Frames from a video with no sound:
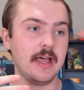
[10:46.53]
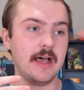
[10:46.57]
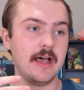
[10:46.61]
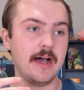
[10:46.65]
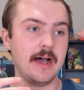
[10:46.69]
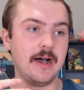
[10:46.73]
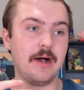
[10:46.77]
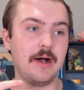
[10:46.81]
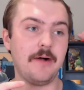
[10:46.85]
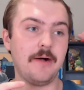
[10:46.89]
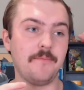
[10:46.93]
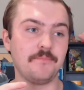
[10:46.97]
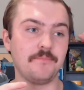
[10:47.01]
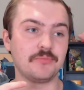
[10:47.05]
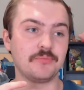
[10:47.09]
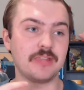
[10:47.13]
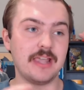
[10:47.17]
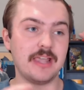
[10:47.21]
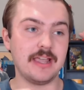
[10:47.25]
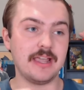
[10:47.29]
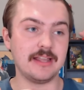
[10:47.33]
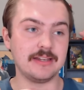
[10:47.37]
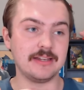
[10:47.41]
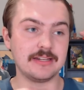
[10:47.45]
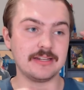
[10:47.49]
Um,
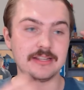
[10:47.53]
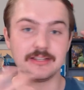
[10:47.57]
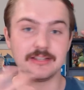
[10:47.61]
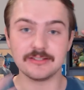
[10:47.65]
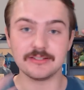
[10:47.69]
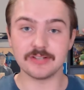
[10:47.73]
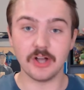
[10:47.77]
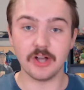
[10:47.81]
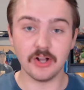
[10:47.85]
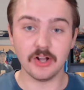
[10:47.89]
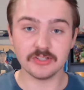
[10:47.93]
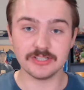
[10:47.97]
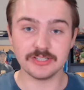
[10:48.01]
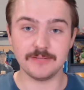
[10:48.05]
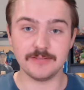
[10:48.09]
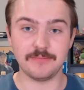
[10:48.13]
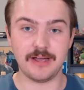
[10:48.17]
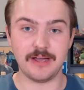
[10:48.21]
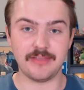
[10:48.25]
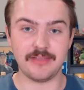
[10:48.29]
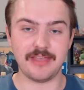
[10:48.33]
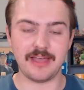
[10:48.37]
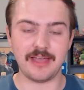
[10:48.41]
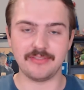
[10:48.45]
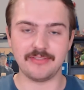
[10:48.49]
and he's haunted
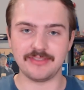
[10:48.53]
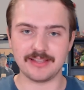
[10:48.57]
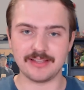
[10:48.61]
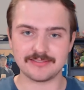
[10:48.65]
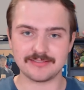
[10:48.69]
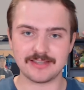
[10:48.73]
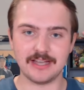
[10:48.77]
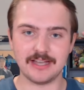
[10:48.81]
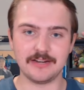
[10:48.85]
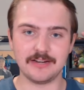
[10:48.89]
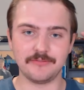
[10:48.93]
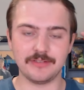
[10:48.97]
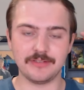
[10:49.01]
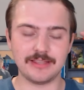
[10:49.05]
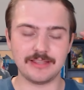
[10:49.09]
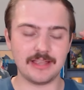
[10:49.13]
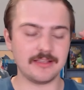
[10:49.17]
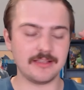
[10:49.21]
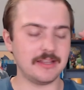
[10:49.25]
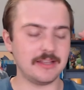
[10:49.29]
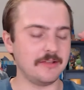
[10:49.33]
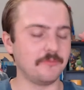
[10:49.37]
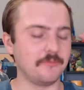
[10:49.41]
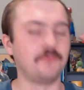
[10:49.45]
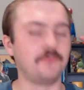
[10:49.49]
by that, and that's kind of
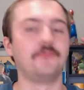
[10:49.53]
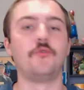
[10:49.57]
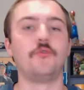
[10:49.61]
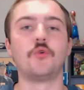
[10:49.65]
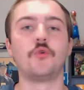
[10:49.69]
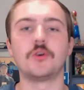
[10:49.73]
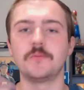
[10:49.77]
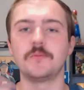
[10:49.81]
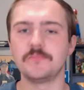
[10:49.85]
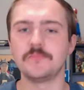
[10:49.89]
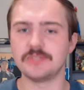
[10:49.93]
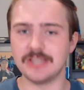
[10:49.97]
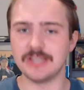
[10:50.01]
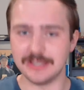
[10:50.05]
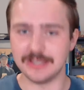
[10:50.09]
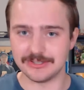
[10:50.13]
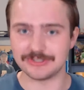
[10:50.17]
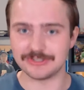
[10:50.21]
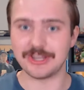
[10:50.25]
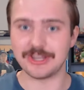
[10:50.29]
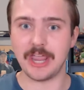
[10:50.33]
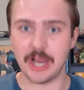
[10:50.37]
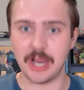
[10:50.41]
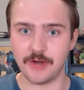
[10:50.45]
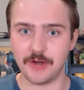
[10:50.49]
that informs
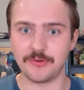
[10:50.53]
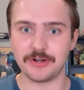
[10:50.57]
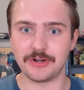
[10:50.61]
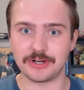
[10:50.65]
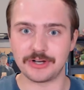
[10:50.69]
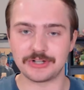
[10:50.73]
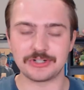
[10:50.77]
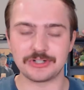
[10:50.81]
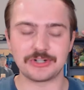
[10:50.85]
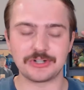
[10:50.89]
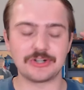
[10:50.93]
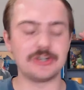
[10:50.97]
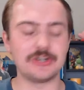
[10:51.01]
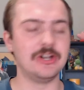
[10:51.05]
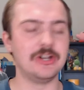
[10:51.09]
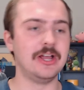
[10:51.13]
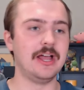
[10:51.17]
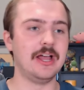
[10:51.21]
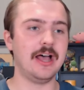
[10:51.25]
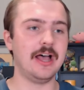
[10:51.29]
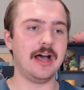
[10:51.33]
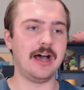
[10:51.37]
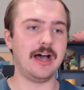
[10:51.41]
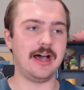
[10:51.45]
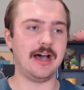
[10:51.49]
his character,
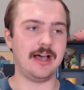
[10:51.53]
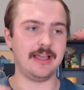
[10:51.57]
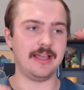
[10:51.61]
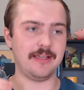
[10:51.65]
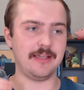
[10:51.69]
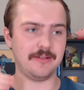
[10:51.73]
uh,